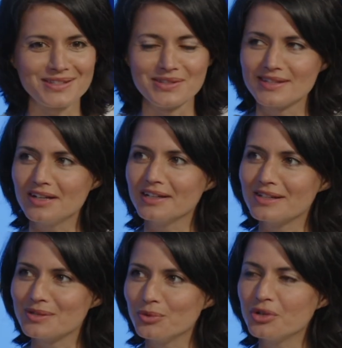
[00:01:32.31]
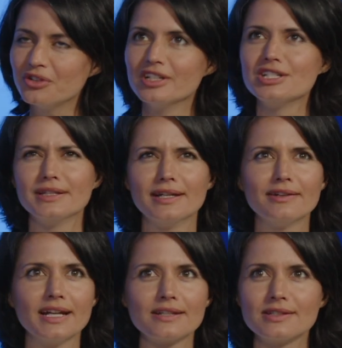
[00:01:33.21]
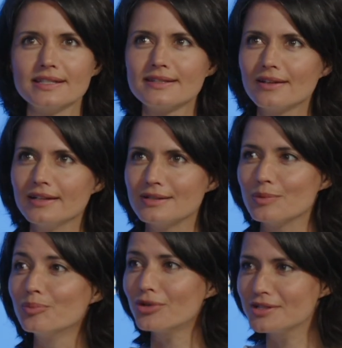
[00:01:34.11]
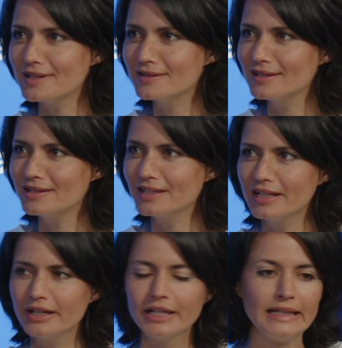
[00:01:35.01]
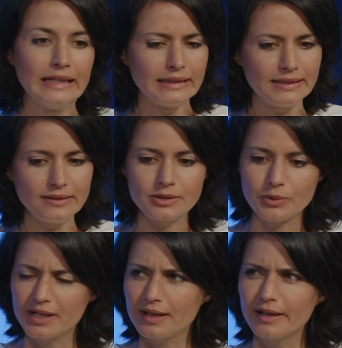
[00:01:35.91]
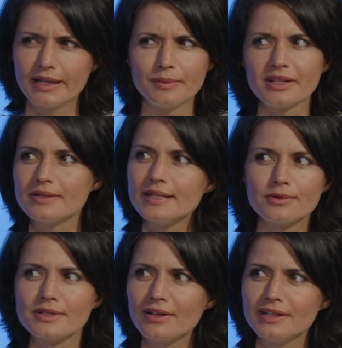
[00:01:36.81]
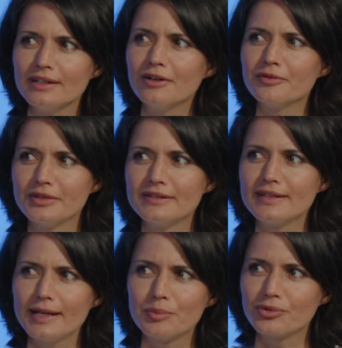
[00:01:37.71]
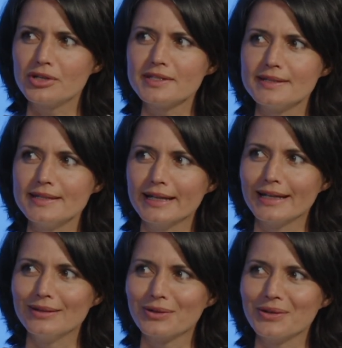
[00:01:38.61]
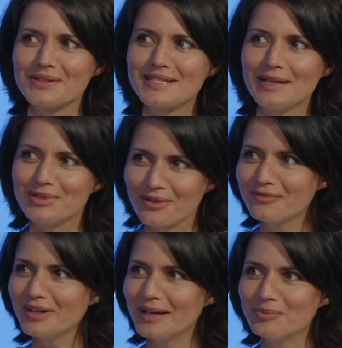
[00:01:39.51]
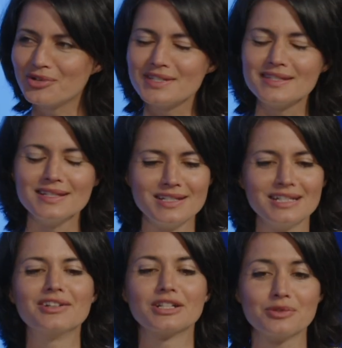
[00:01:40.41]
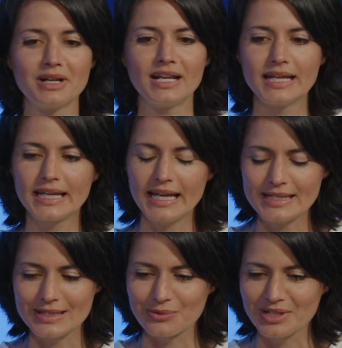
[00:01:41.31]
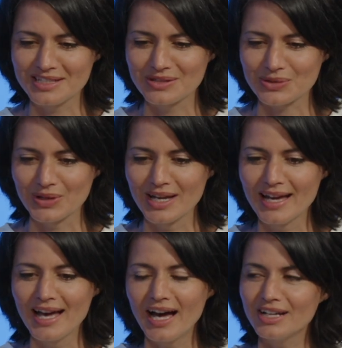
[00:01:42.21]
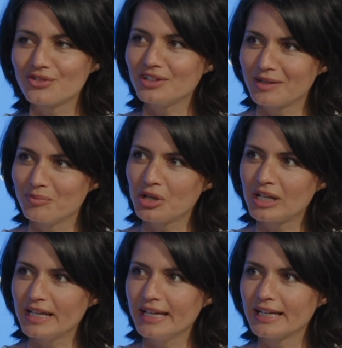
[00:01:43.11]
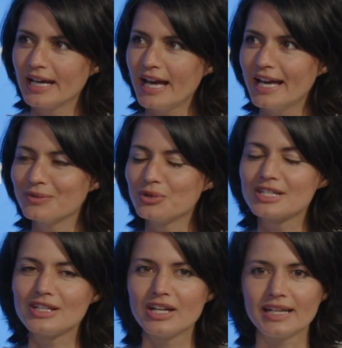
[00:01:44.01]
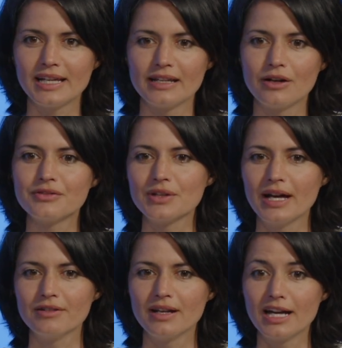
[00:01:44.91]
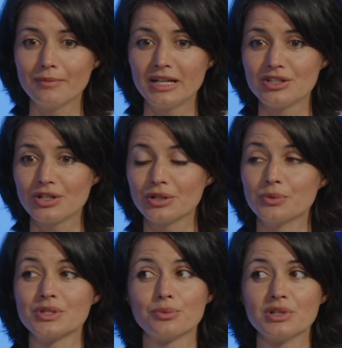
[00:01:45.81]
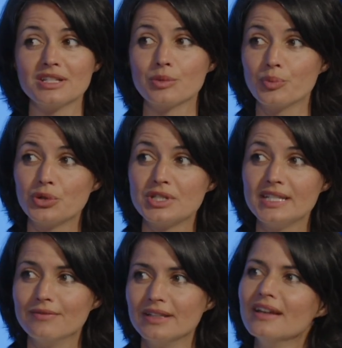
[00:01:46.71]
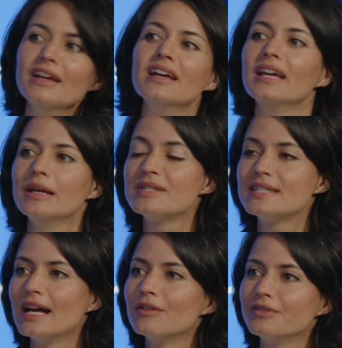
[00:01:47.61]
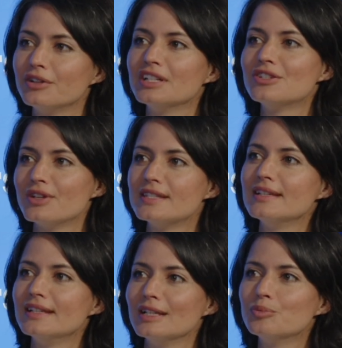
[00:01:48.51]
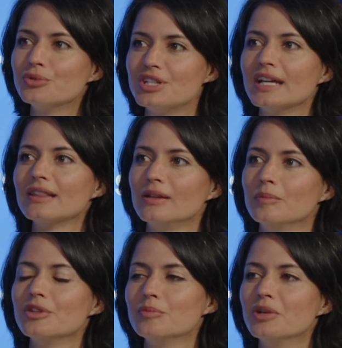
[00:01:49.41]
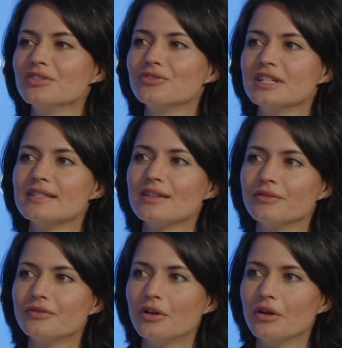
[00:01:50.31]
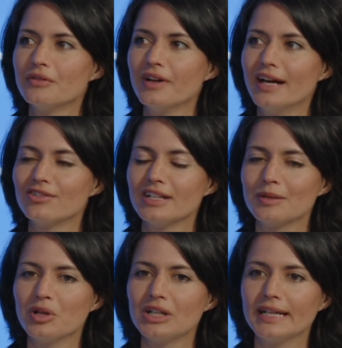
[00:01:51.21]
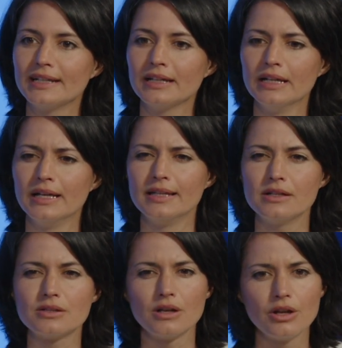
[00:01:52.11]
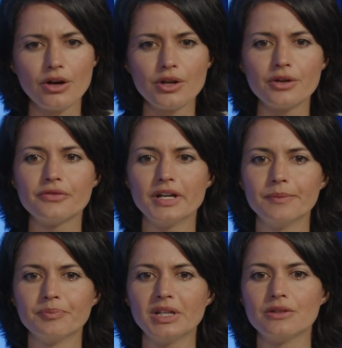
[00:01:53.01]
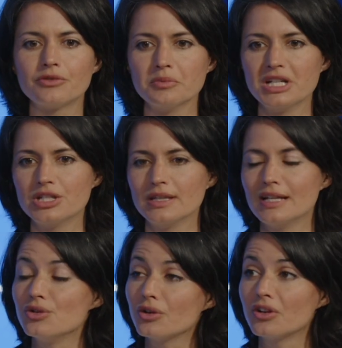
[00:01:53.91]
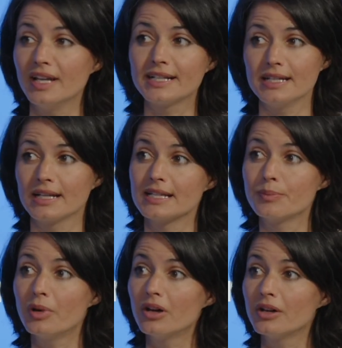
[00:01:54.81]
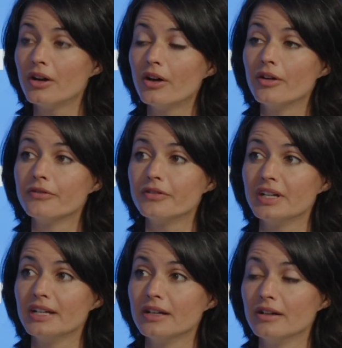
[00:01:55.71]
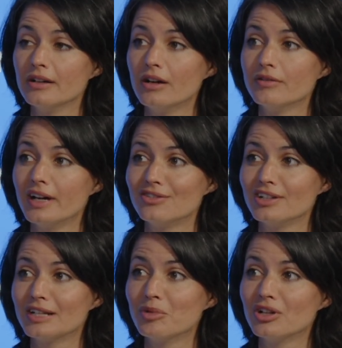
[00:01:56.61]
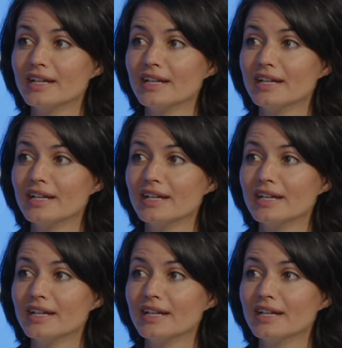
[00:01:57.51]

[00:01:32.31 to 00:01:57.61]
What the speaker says: So starting as a water engineer, I actually started as a process engineer. Didn't quite like it because there was not enough data processing in the concept of process engineering to my liking. So went into hydraulic modeling and was lucky enough to have a line manager who was really supportive and himself very interested in pushing the boundaries of hydraulic modeling. There's a lot of information that you're collecting as part of hydraulic modeling.